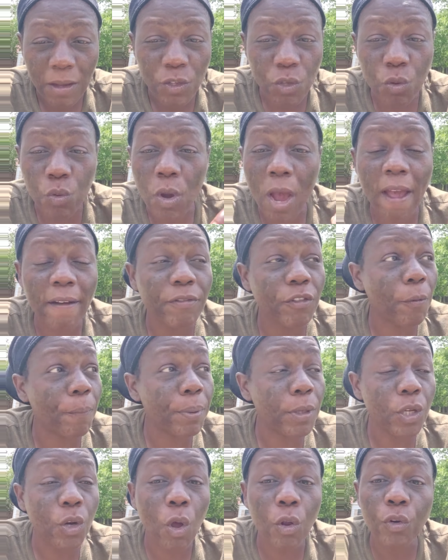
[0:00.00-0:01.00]
You have to
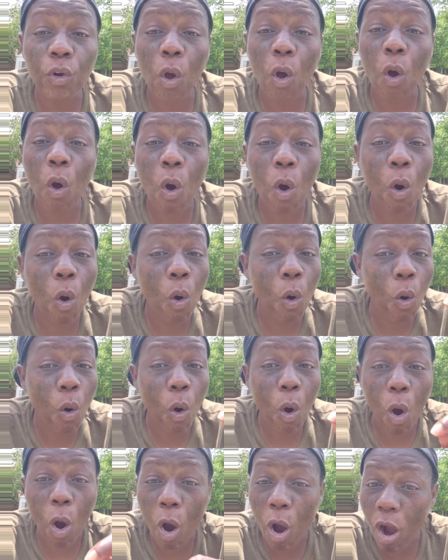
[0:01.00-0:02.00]
put on the
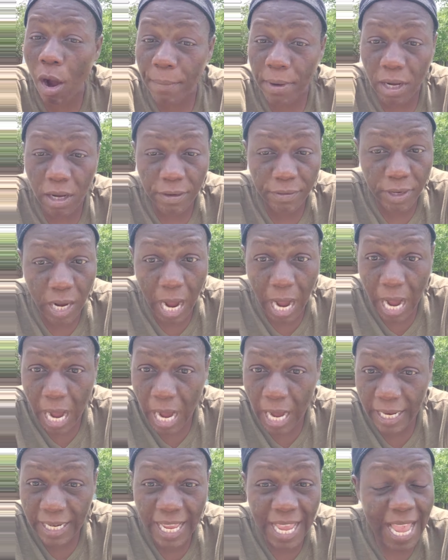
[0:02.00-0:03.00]
whole armor of
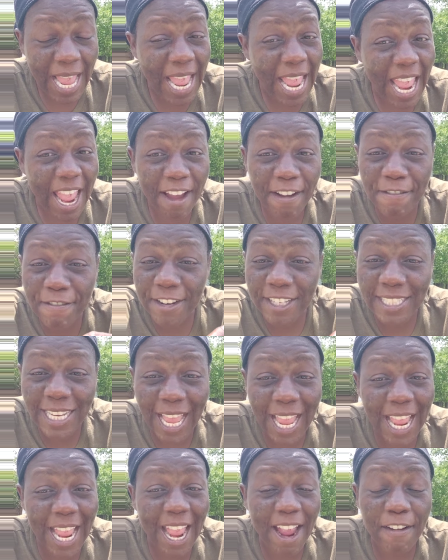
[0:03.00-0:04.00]
God every
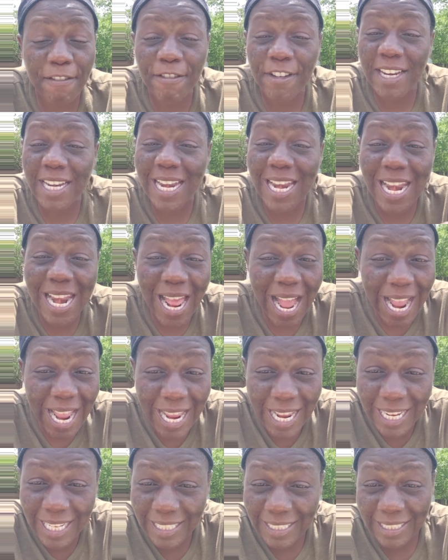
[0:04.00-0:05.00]
day, every
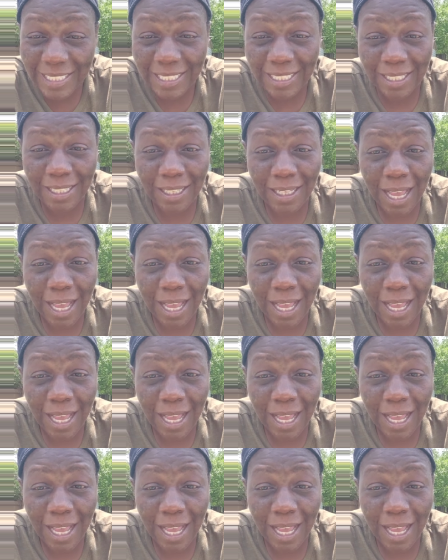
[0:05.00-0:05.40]
night.